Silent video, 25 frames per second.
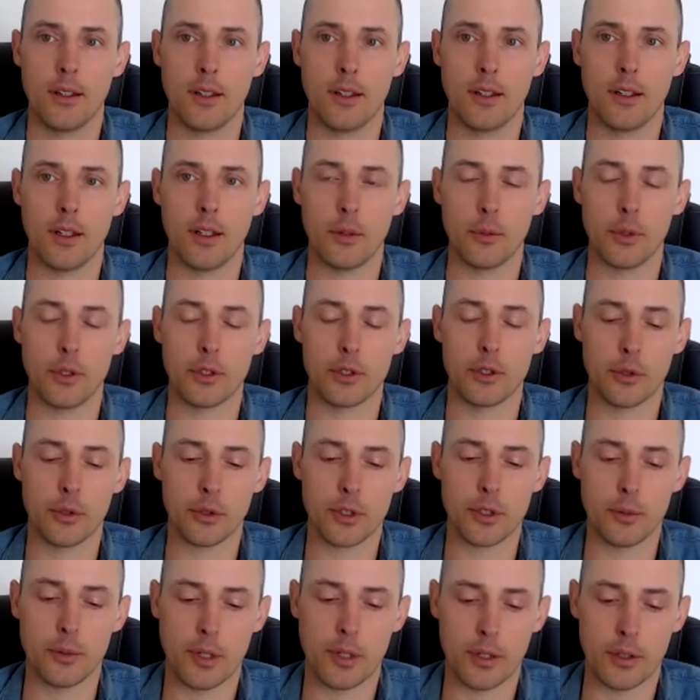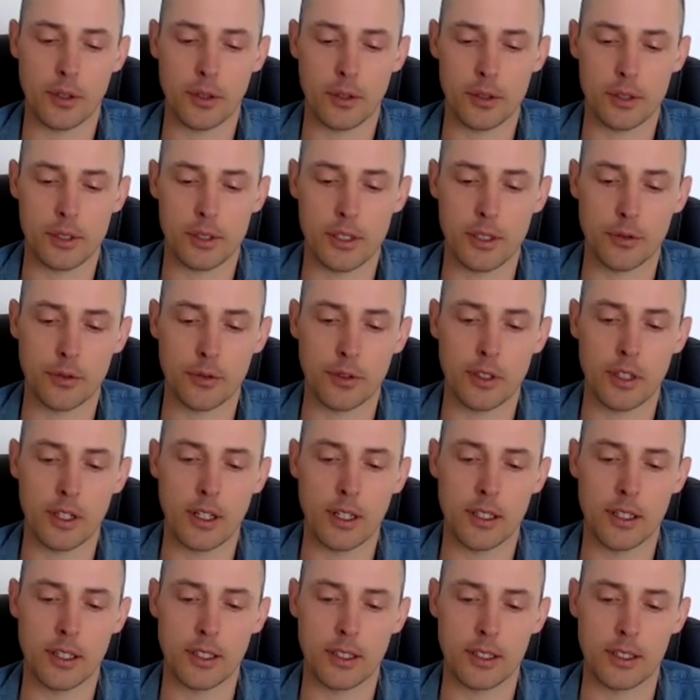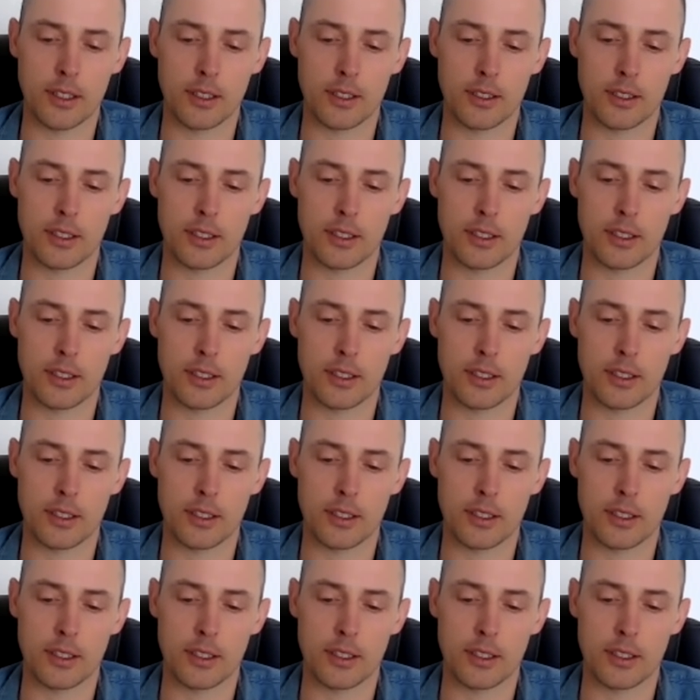And we talked about those different layers